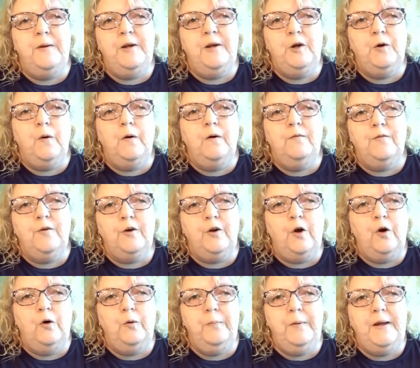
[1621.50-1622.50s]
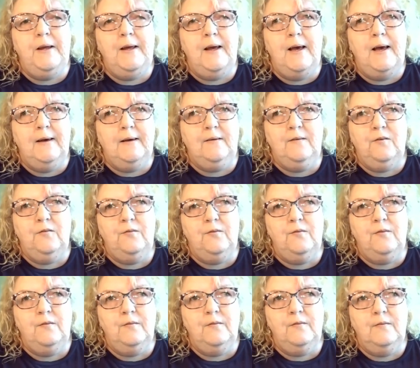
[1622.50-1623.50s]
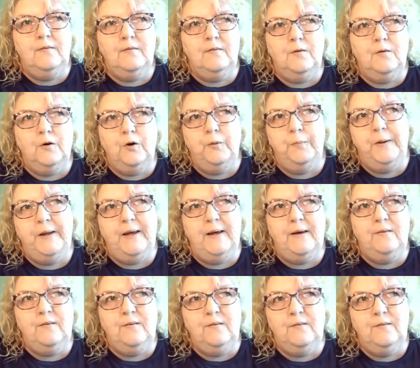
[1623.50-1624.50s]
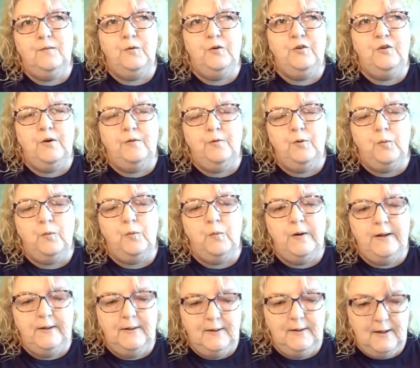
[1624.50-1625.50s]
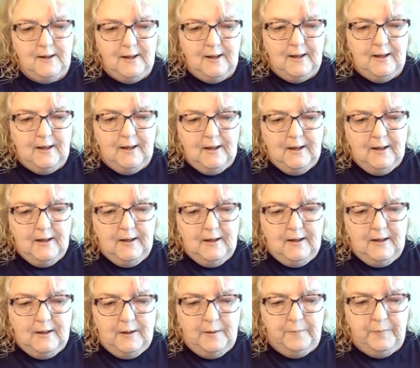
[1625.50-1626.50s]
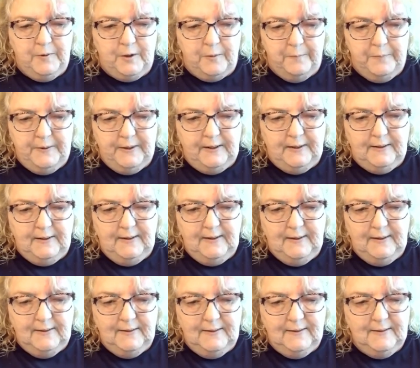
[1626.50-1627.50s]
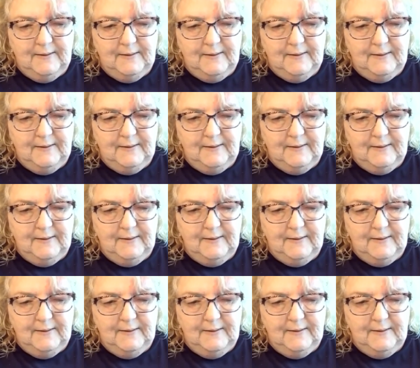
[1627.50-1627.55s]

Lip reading: me to go over to OBX or OBS, whichever one, completely.